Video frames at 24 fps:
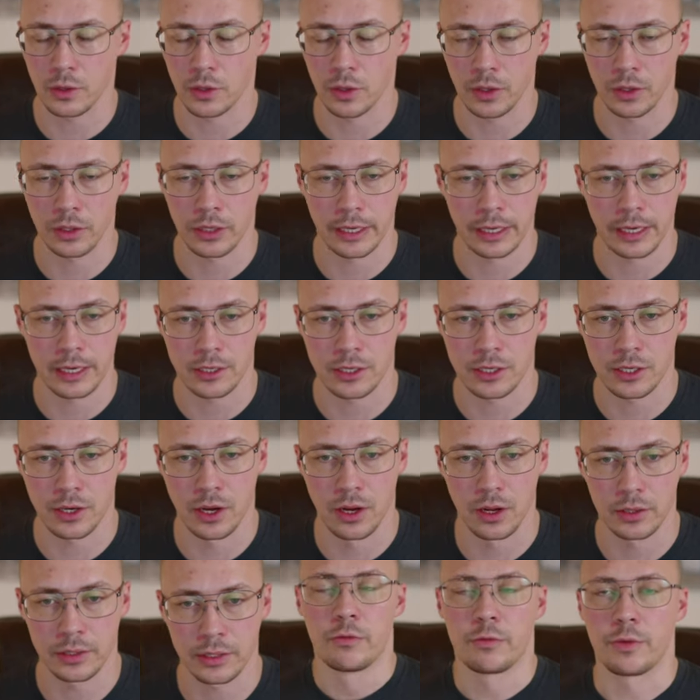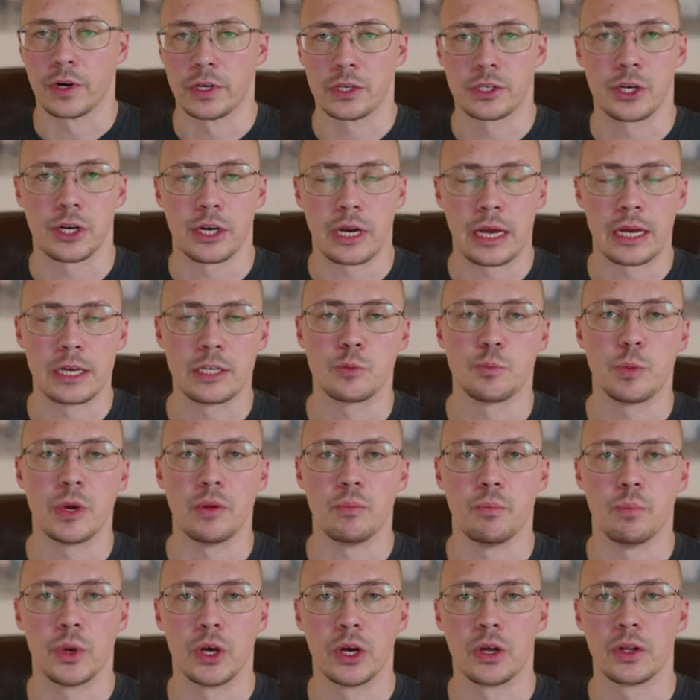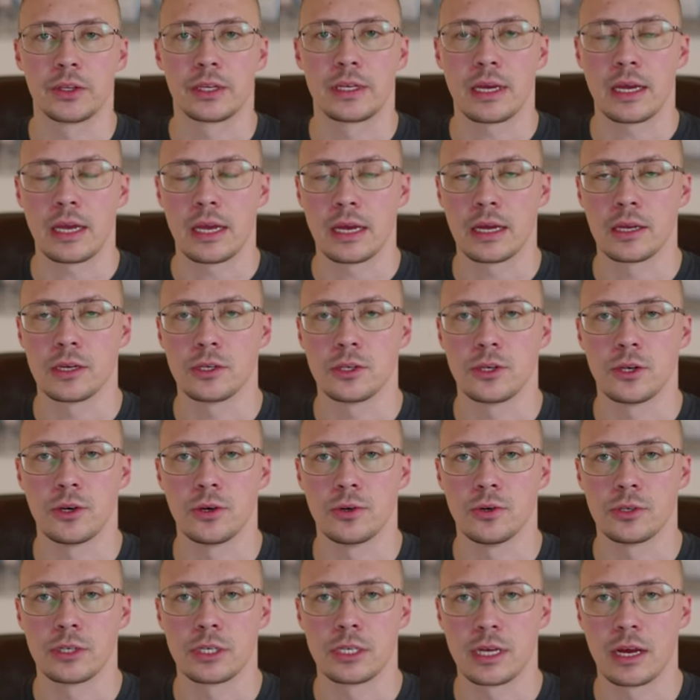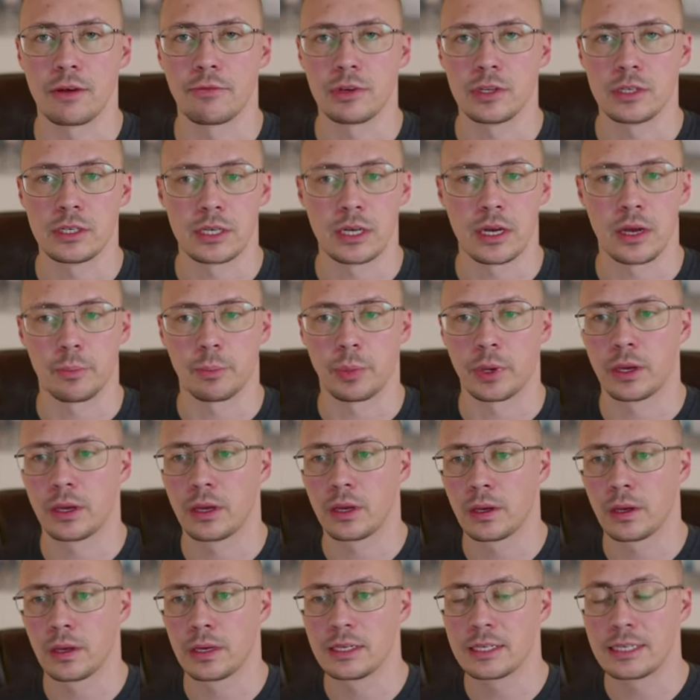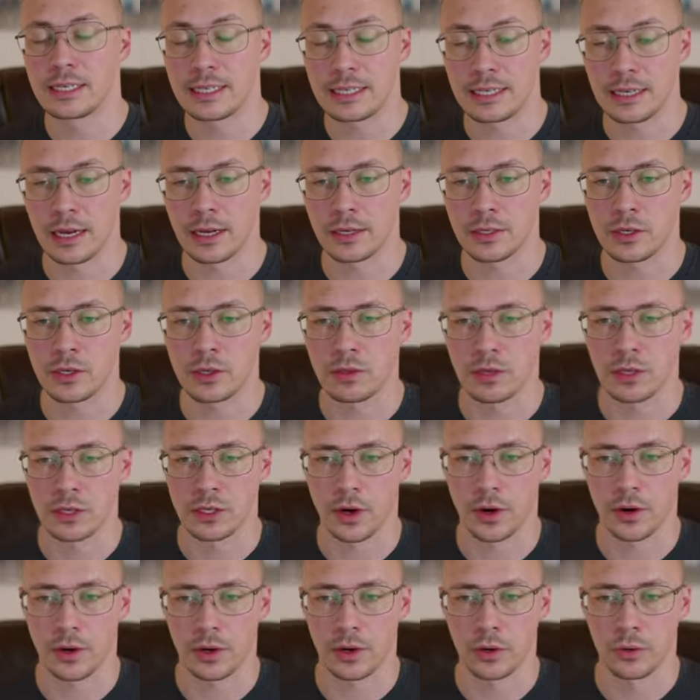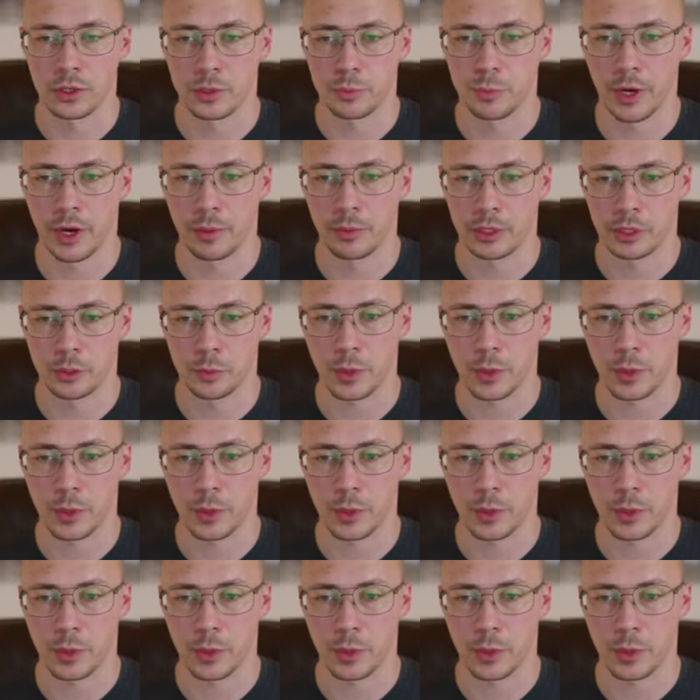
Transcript: look like a salt function has been built into seven zip since this article was published